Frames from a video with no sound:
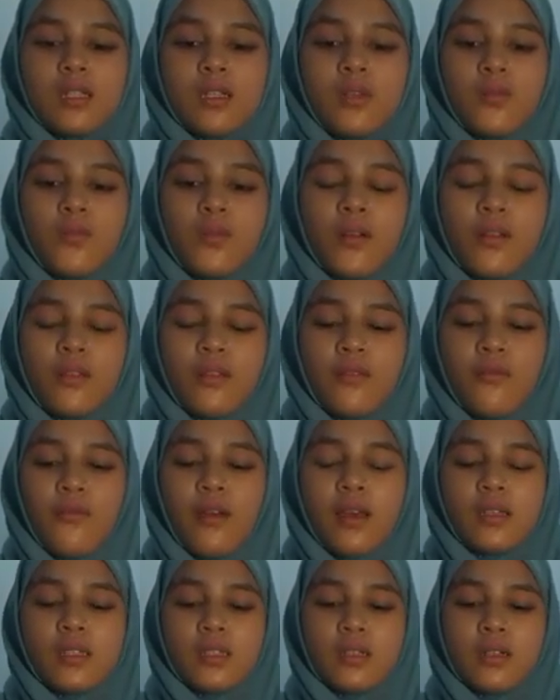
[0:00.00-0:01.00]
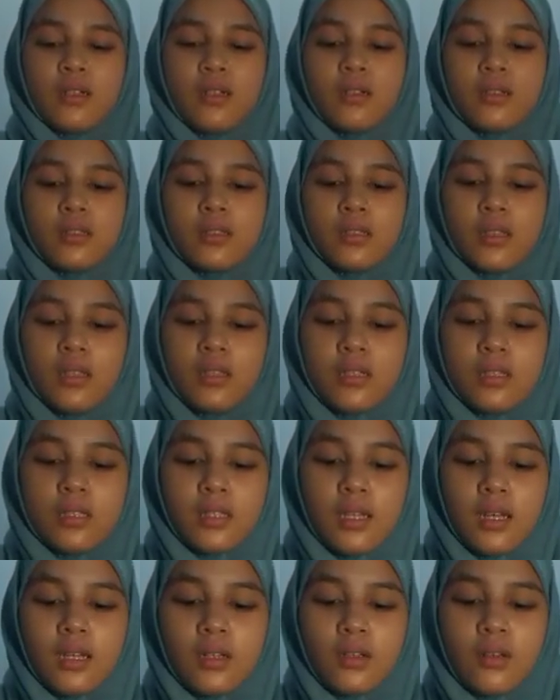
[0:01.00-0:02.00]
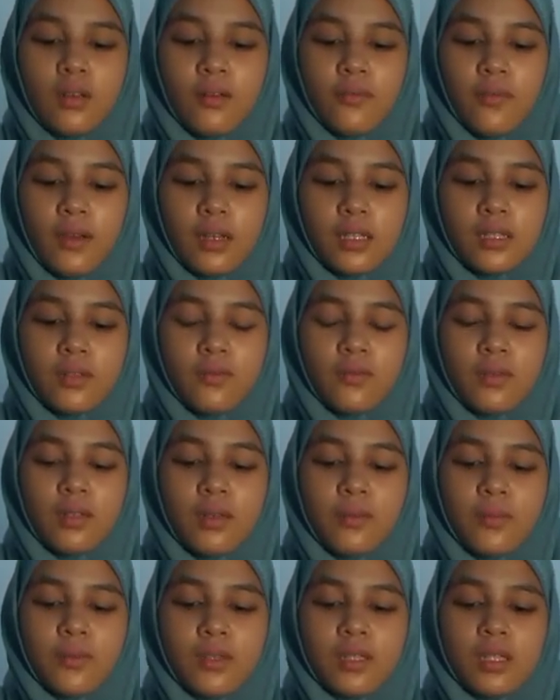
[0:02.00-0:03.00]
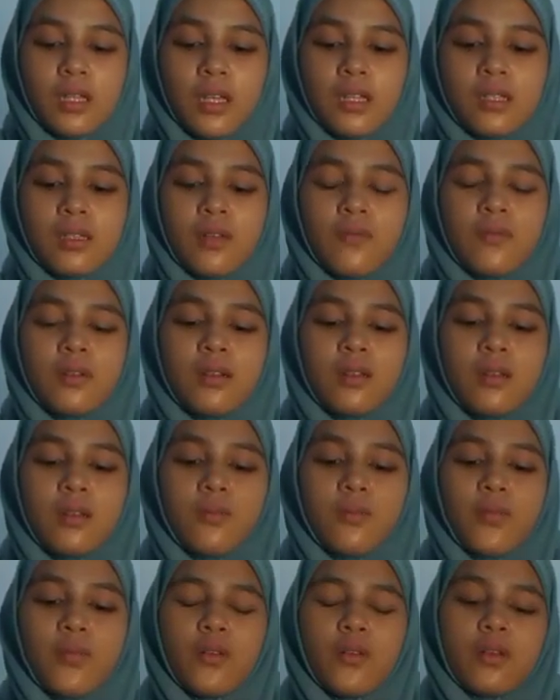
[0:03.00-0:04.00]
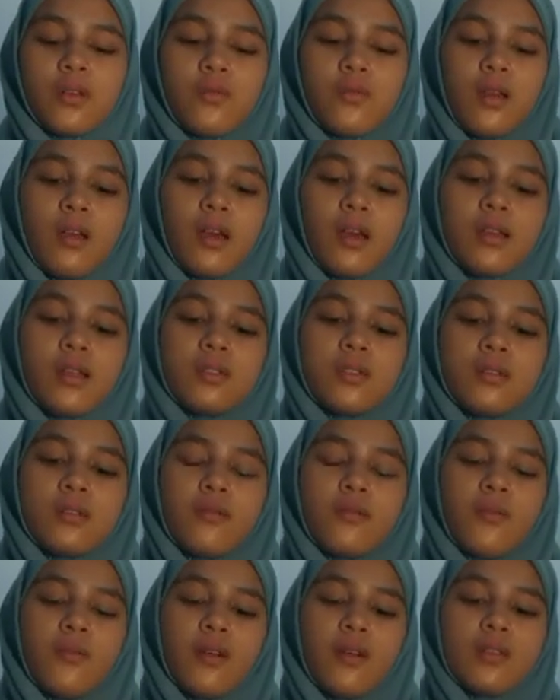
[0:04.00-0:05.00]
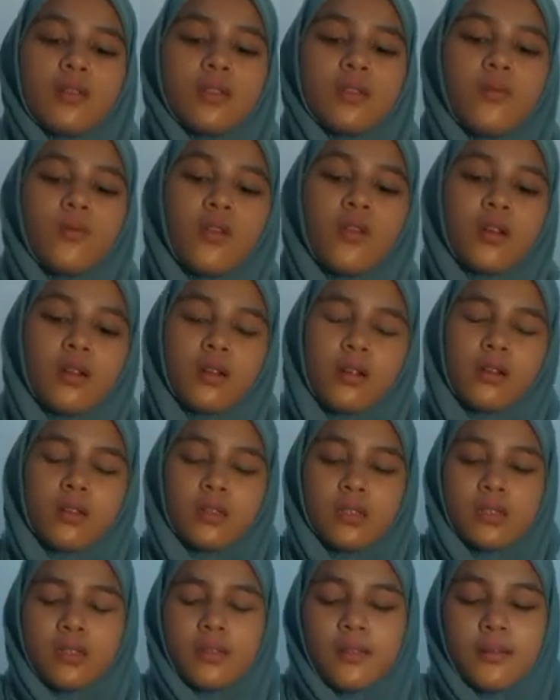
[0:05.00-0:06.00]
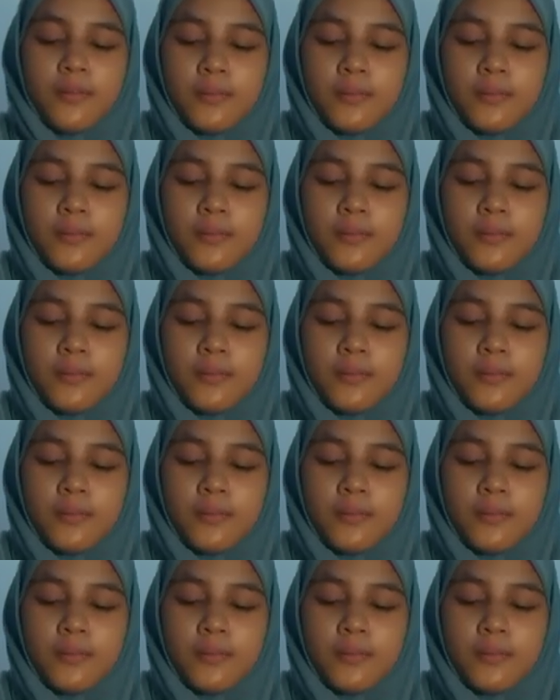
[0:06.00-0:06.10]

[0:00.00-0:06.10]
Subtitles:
seaworthy vessels, the saira effectively protects several important rights of maritime workers.